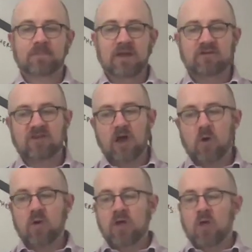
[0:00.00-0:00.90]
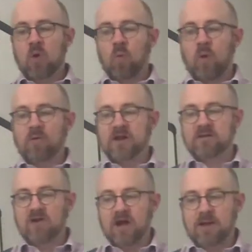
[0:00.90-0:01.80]
So what we're going
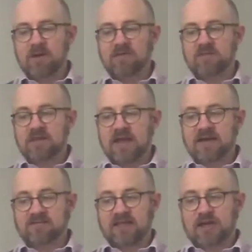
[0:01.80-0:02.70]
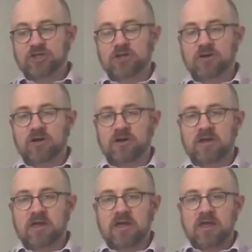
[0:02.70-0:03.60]
to talk about in the next lecture
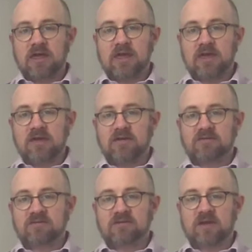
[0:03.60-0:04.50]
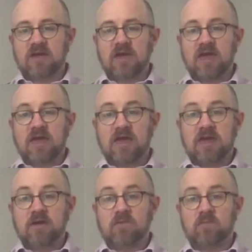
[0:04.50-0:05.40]
is
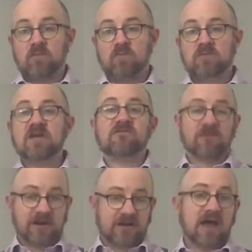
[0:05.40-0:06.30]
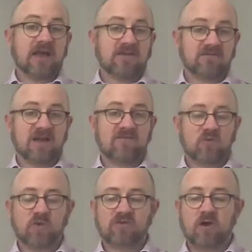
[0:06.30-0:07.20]
a different kind of cipher,
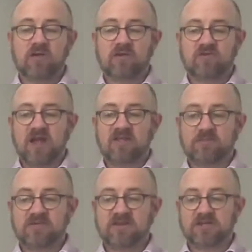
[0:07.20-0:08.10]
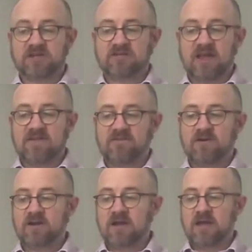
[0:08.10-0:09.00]
what's called a transposition cipher.
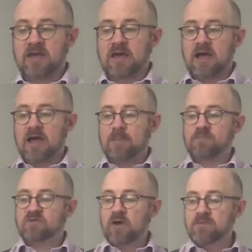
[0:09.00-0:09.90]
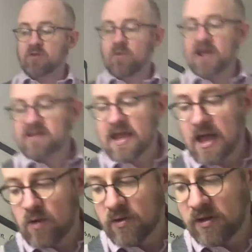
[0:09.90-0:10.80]
So I'm going to write
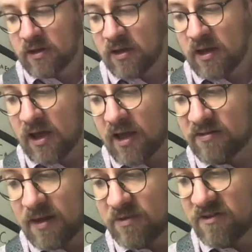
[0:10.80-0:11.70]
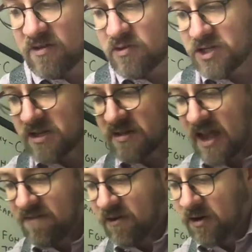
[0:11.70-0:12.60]
down a substitution
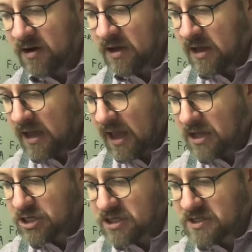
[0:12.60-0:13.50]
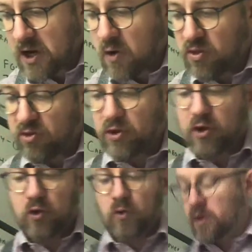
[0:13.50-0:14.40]
cipher and just go
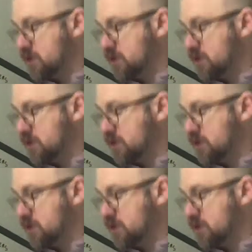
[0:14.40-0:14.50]
through